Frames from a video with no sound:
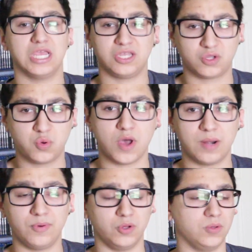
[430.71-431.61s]

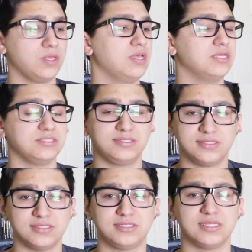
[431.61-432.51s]
Incredible.
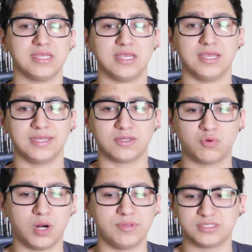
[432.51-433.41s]
Just incredible.